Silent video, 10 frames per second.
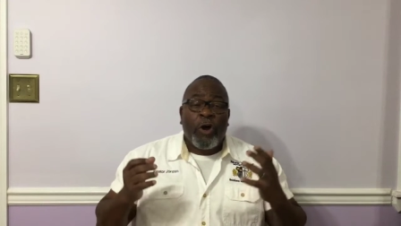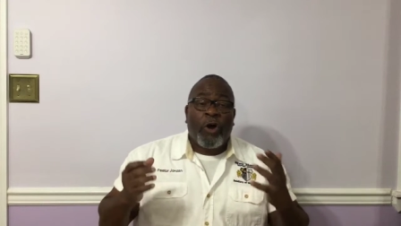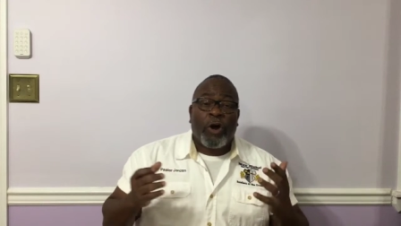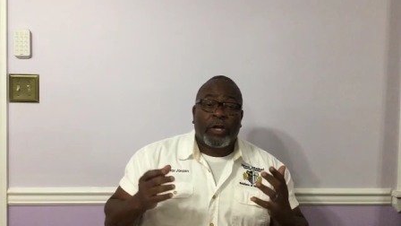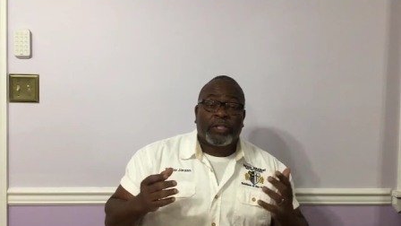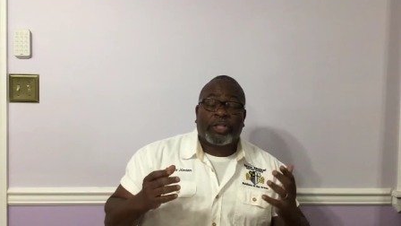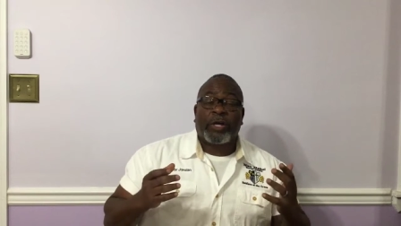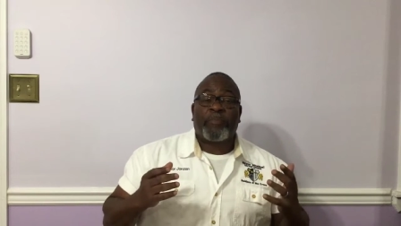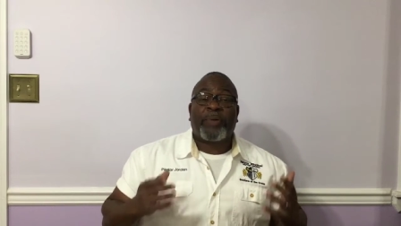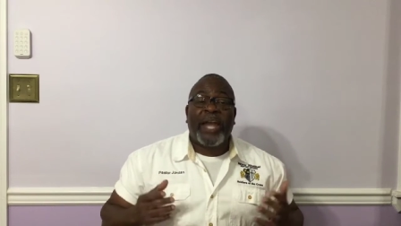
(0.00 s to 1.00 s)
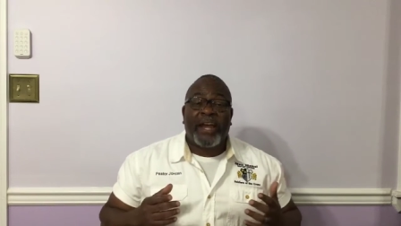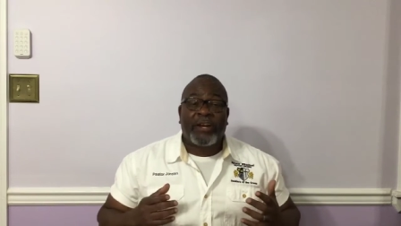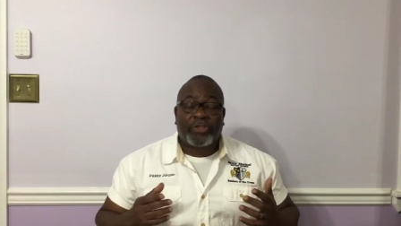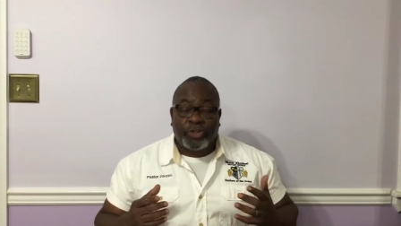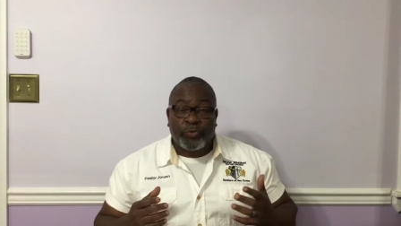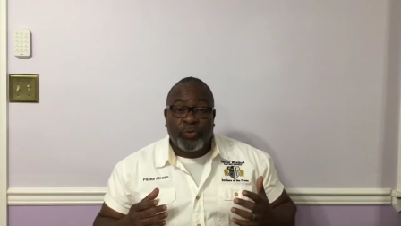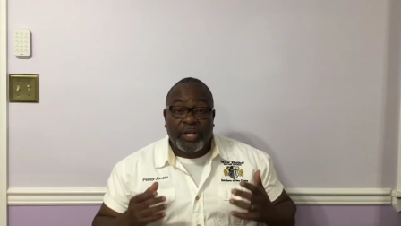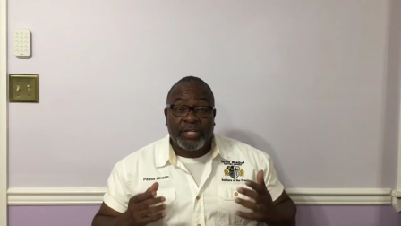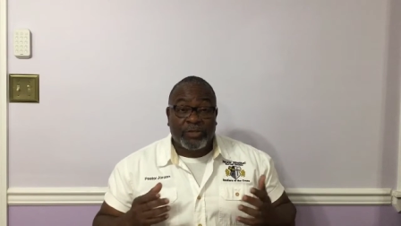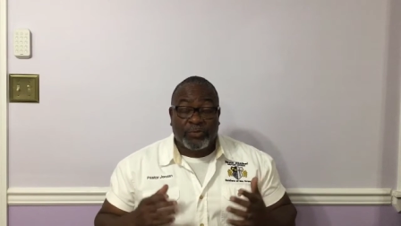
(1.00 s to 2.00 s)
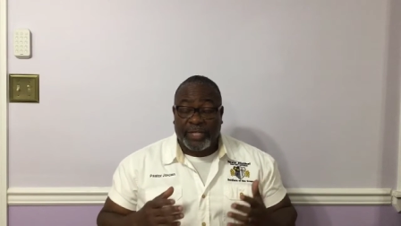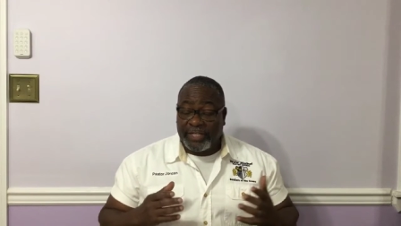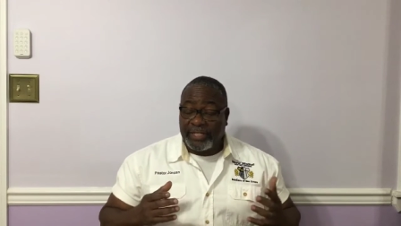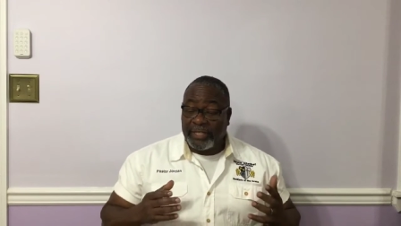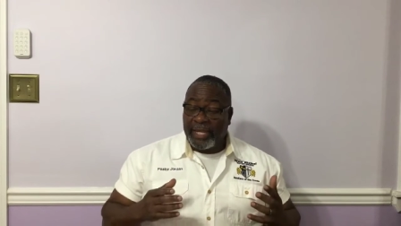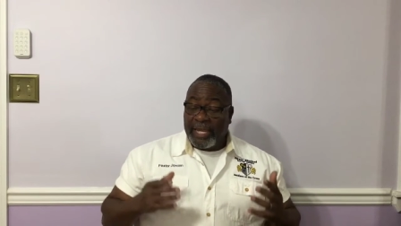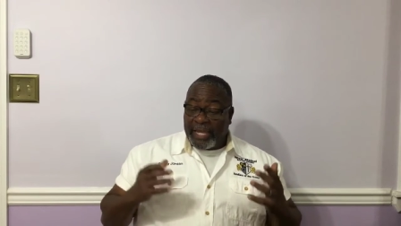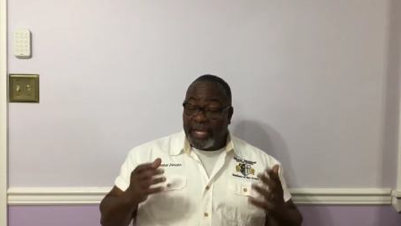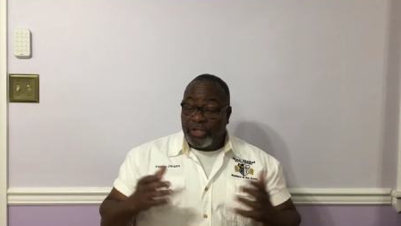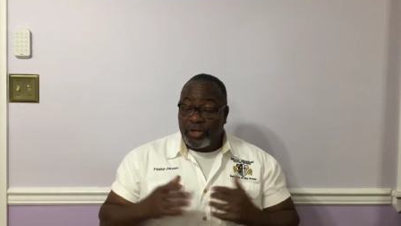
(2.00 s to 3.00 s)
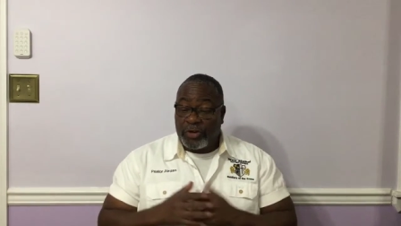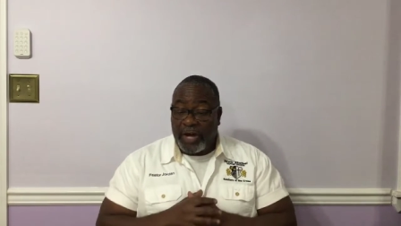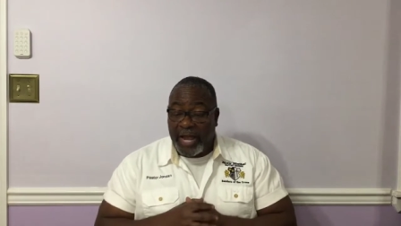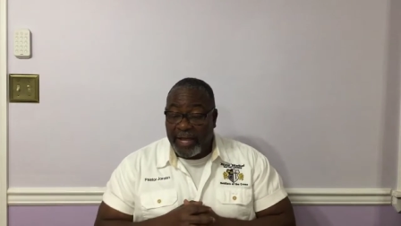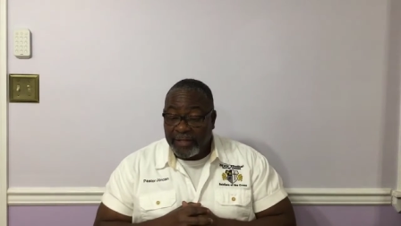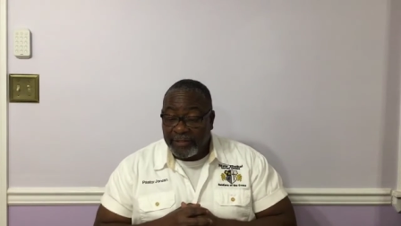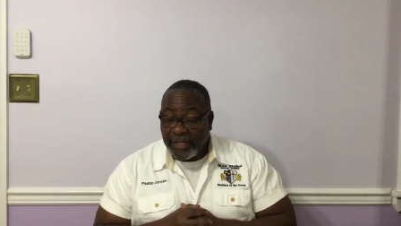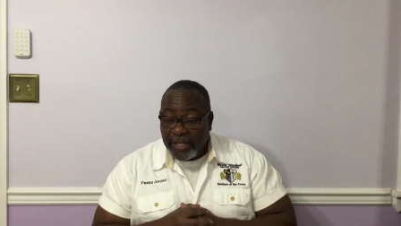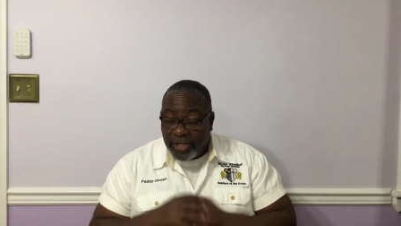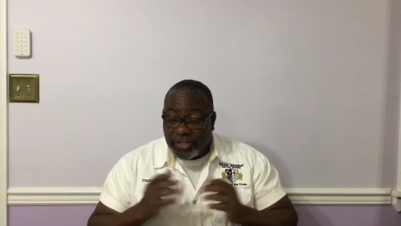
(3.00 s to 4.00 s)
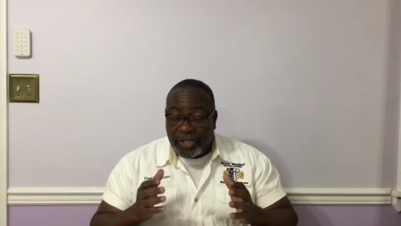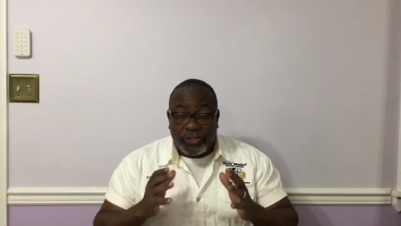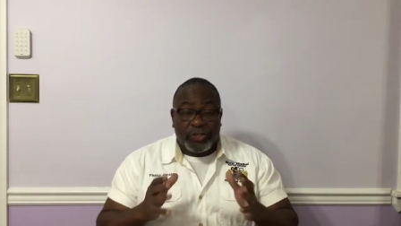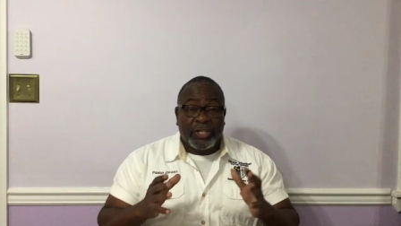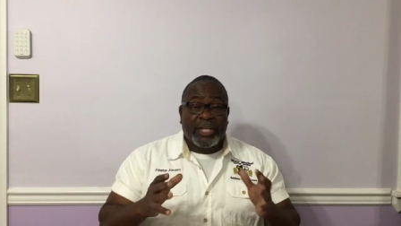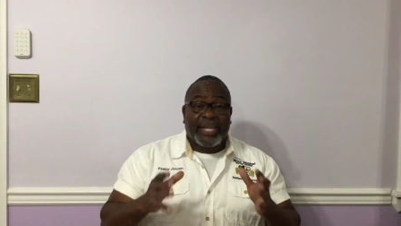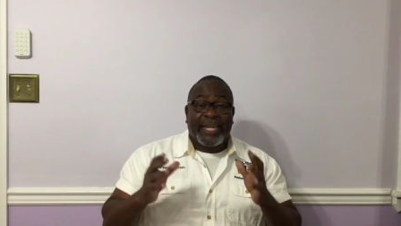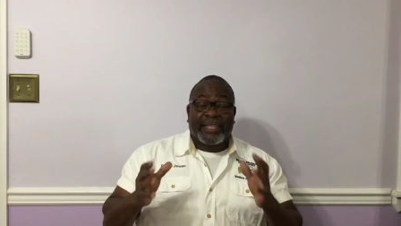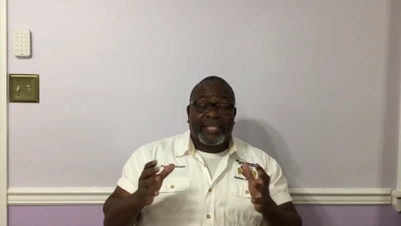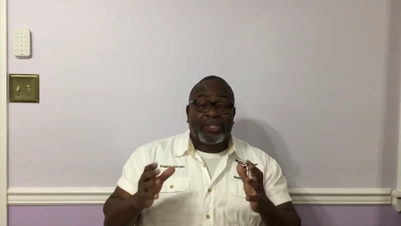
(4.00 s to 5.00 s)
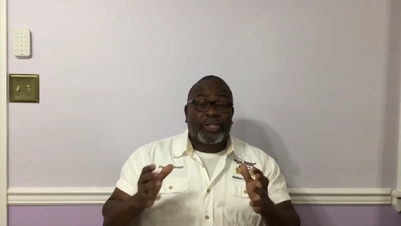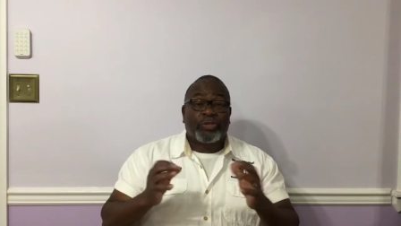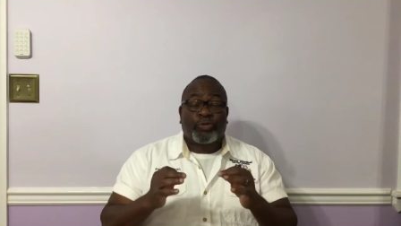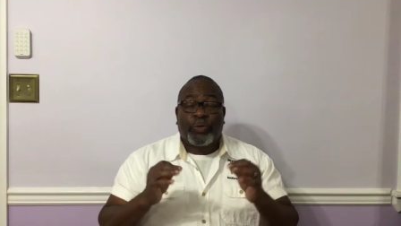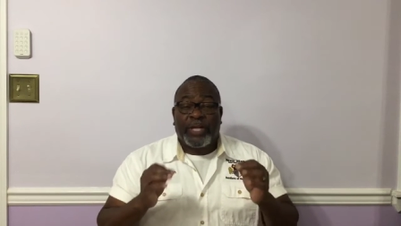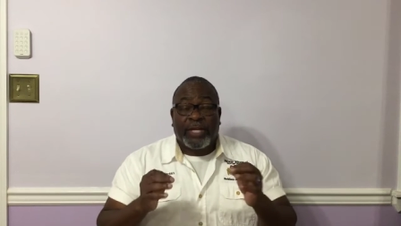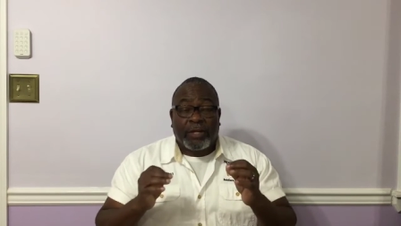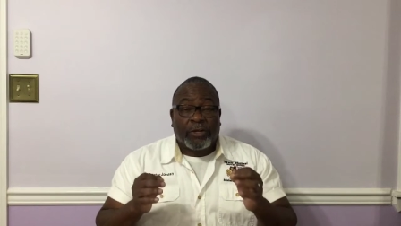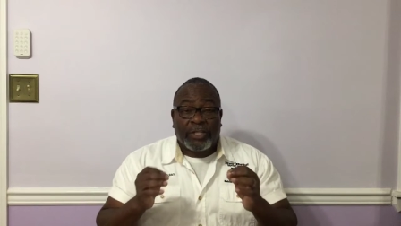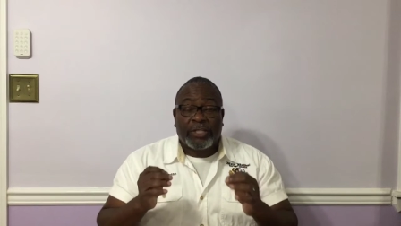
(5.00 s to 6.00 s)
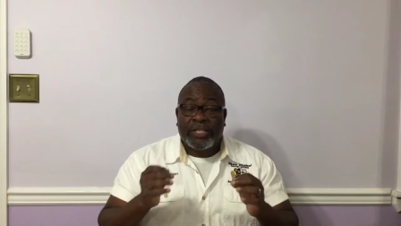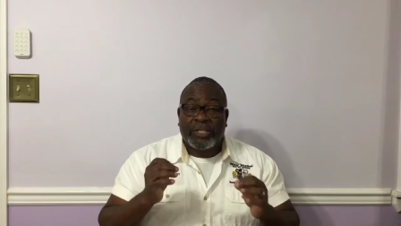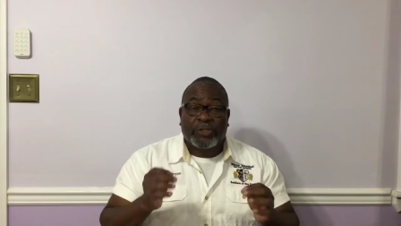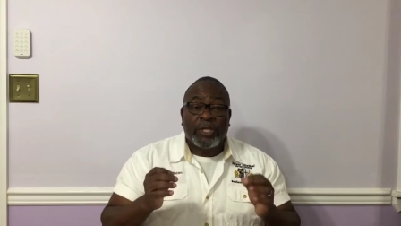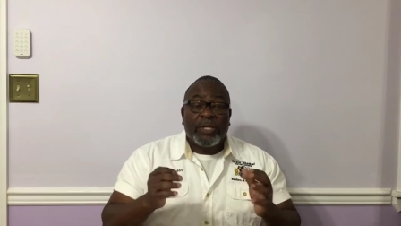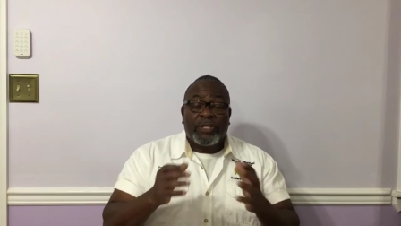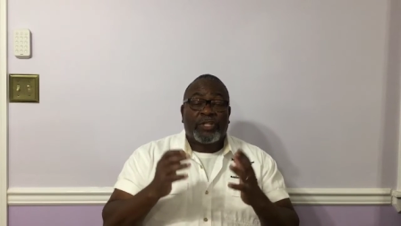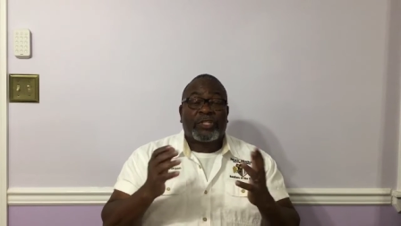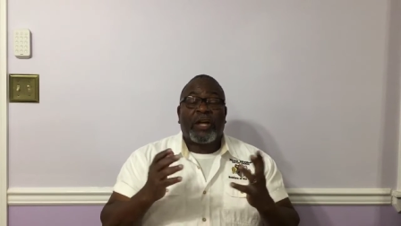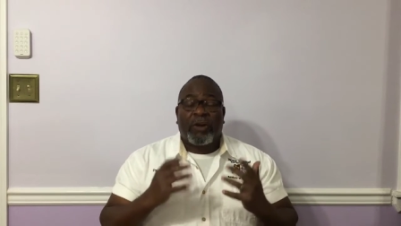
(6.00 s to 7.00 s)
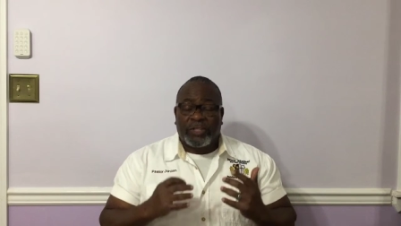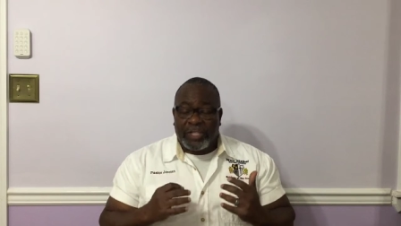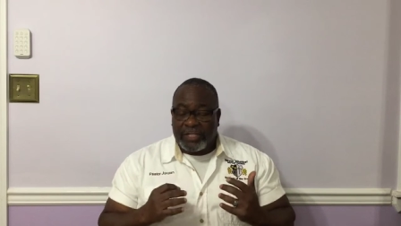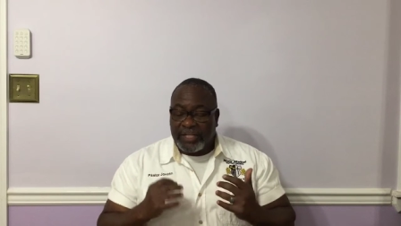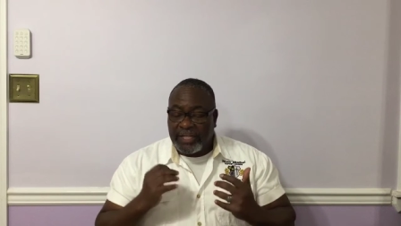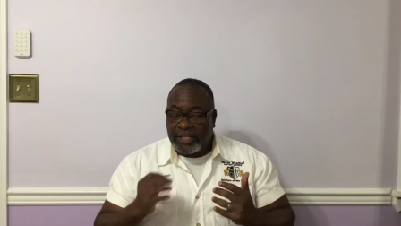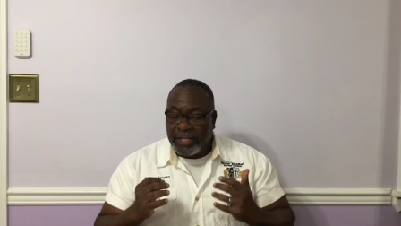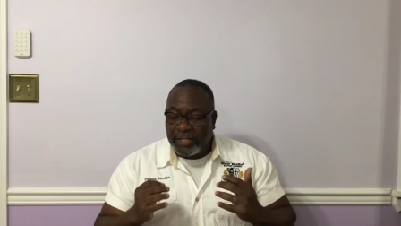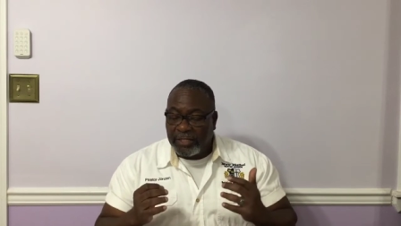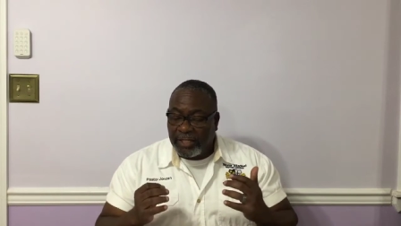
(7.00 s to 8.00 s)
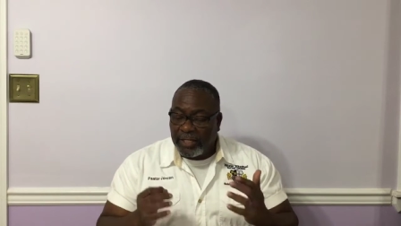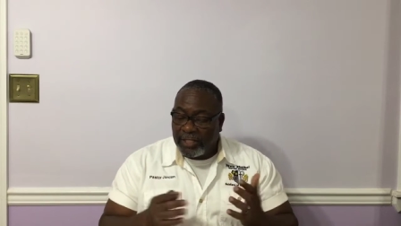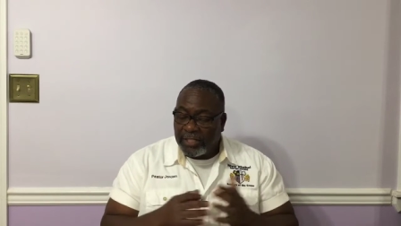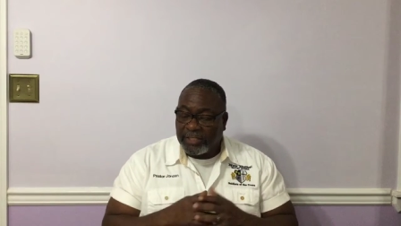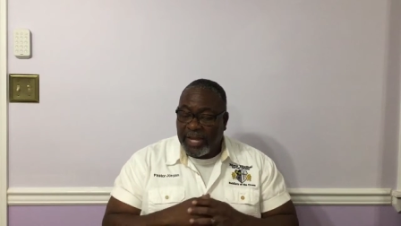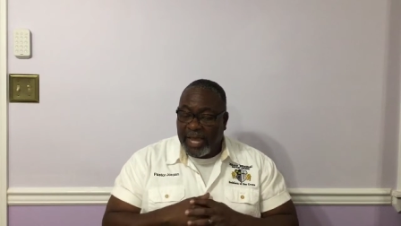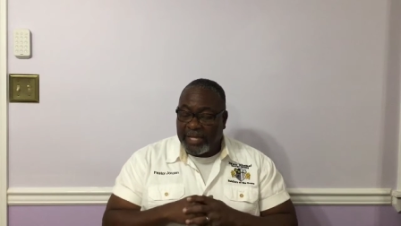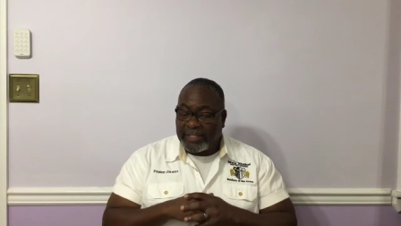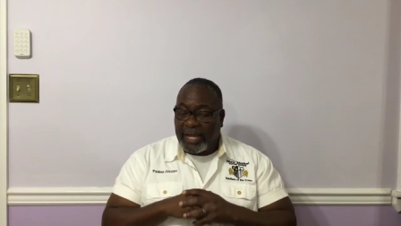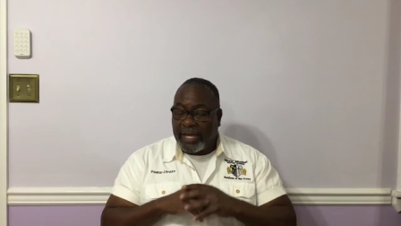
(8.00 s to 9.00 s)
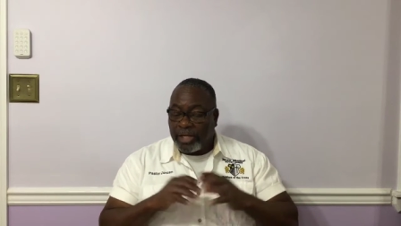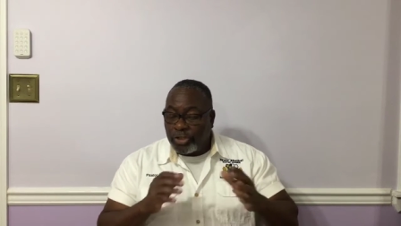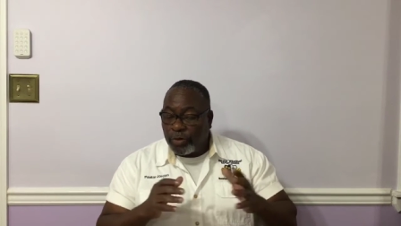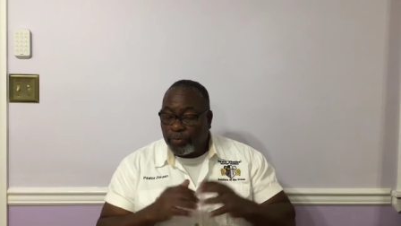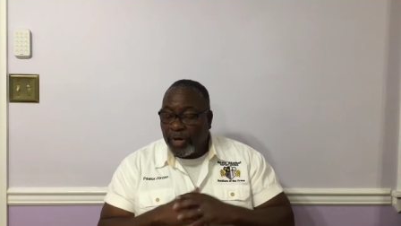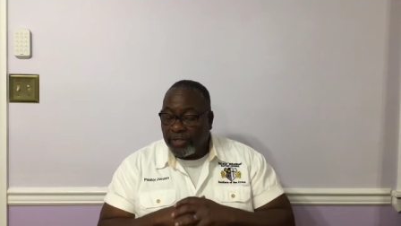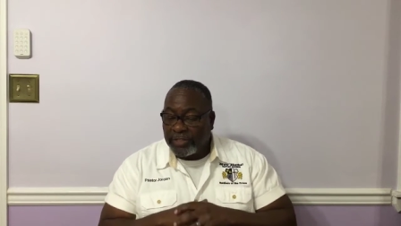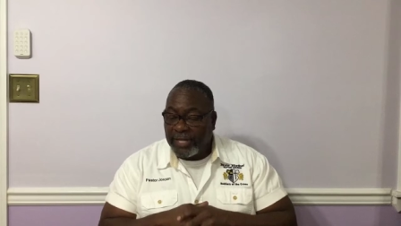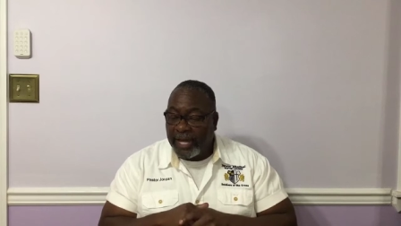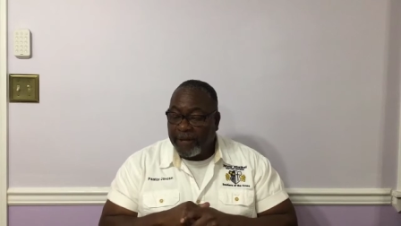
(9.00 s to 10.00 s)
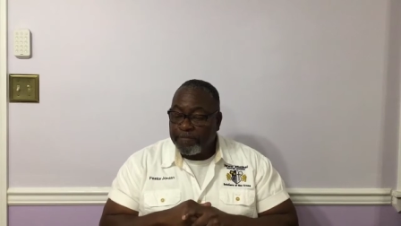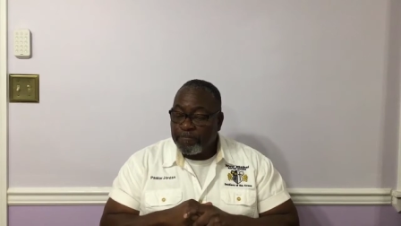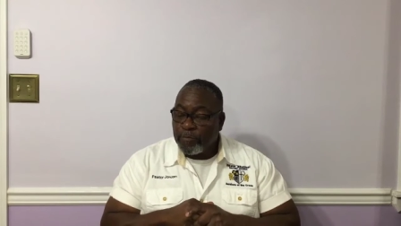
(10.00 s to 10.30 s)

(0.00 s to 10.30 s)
or compared to what is really in your eye. He said, "You're looking at this little twig or this this this sawdust in in in this guy's eye, in your brother's eye,